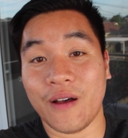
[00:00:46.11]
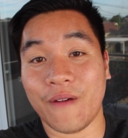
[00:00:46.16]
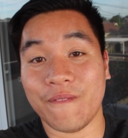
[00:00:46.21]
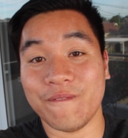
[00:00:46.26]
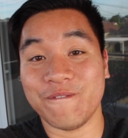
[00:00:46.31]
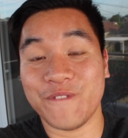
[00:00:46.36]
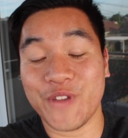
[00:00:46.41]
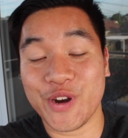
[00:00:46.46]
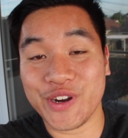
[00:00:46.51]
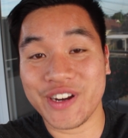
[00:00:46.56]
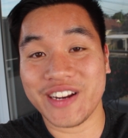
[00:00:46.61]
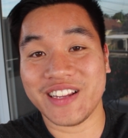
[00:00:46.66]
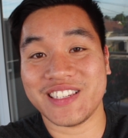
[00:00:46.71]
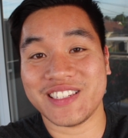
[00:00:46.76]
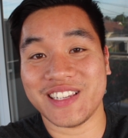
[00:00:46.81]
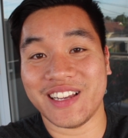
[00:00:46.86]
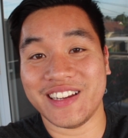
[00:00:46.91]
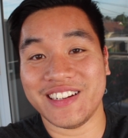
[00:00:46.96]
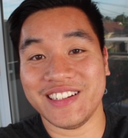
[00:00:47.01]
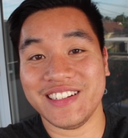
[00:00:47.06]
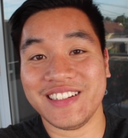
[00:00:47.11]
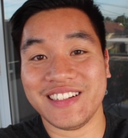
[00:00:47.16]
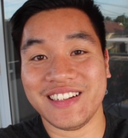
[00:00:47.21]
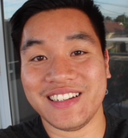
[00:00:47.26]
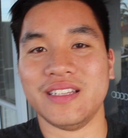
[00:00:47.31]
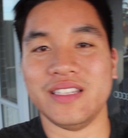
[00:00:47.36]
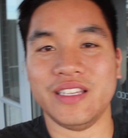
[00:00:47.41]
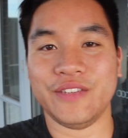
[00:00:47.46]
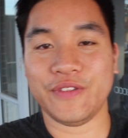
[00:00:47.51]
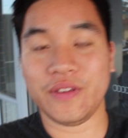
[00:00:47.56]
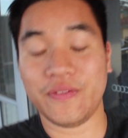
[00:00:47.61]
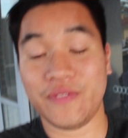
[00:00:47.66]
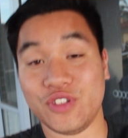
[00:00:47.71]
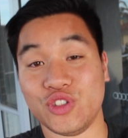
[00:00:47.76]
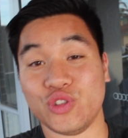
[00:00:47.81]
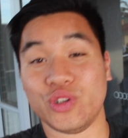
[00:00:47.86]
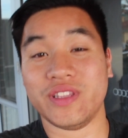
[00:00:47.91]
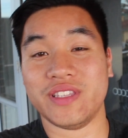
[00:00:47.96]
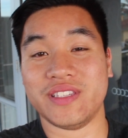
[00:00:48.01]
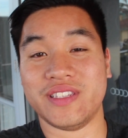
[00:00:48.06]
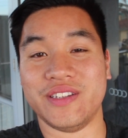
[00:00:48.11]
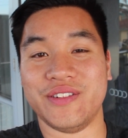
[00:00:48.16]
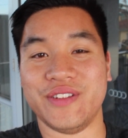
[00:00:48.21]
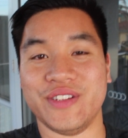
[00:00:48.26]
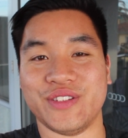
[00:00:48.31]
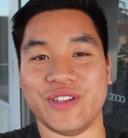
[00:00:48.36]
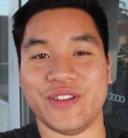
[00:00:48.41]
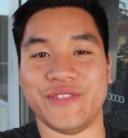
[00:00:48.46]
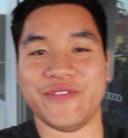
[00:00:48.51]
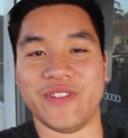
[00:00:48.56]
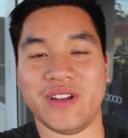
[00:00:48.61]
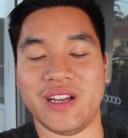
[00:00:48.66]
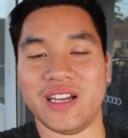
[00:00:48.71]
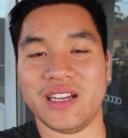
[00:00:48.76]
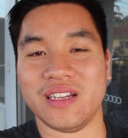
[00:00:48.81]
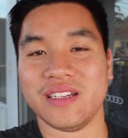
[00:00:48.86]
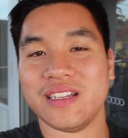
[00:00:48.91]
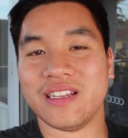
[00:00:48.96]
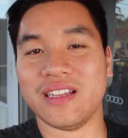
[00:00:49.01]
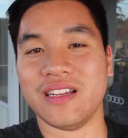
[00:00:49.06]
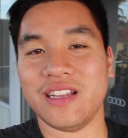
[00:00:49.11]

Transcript: I'm very excited. If you've enjoyed the series so far,